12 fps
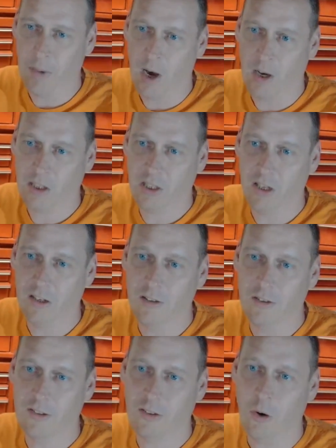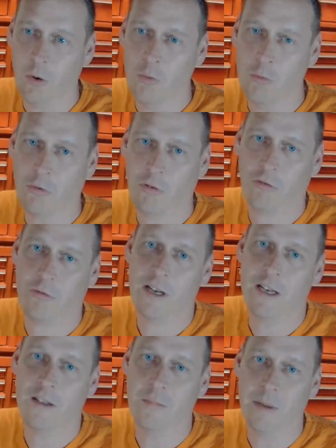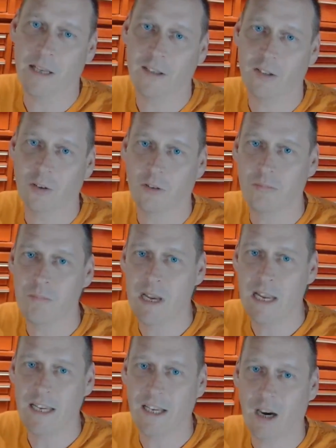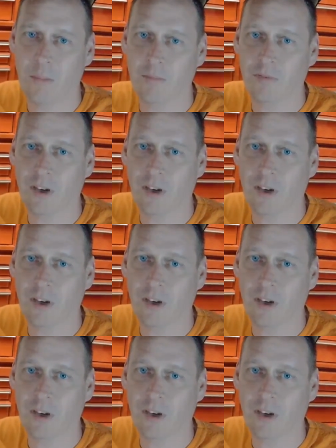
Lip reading: Mark used all 3 of the big sort of mini carbon